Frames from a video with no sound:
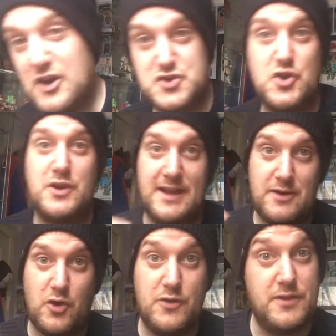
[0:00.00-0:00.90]
I'll show you
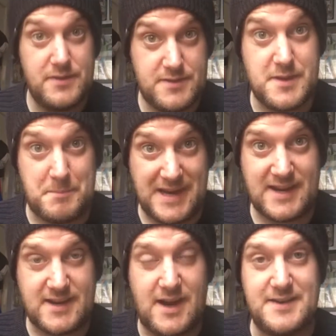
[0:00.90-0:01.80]
later on the
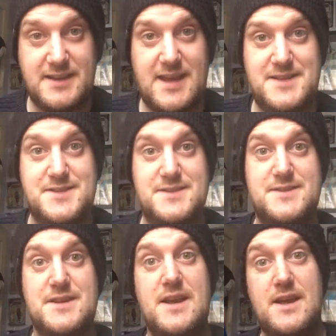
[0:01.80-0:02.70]
bigger carded
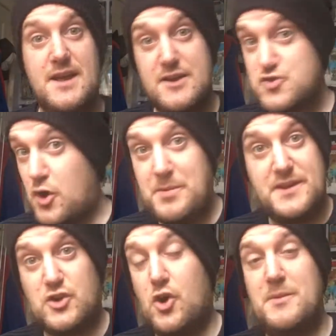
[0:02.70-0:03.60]
cases, drop it in
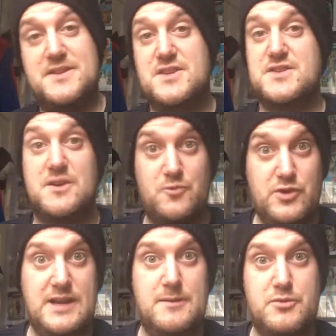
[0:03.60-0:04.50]
the comments, because I'd
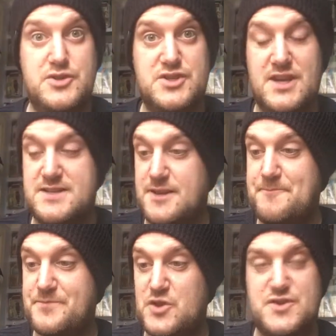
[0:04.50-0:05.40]
really appreciate it,
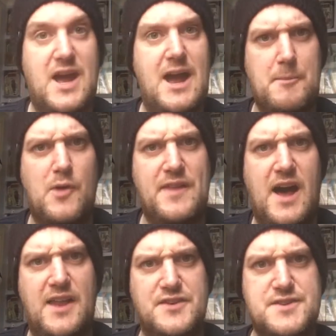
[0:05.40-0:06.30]
because I am on the
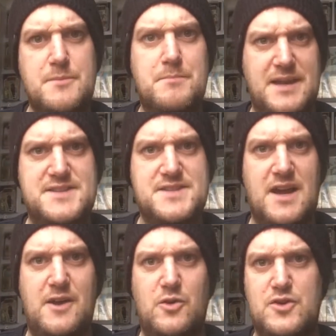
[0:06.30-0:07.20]
hunt big
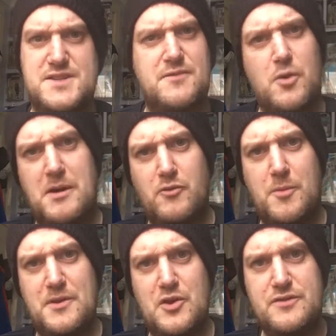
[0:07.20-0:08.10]
style, because I've got my
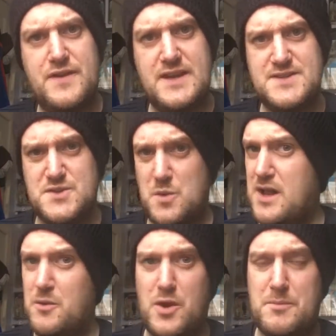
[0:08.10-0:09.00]
Robin Hood figures as
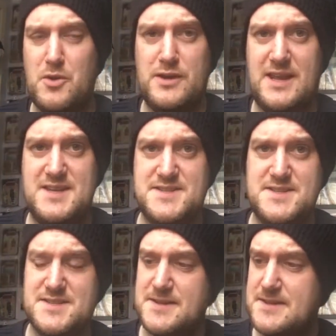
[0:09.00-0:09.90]
well I want to put in
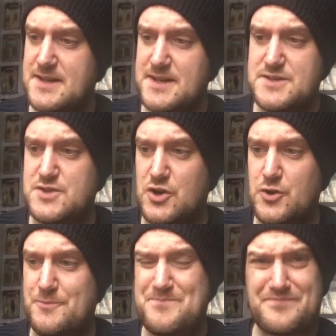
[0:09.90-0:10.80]
cases.
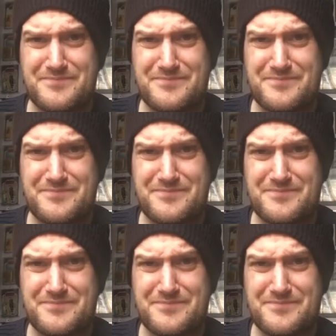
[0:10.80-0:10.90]
So,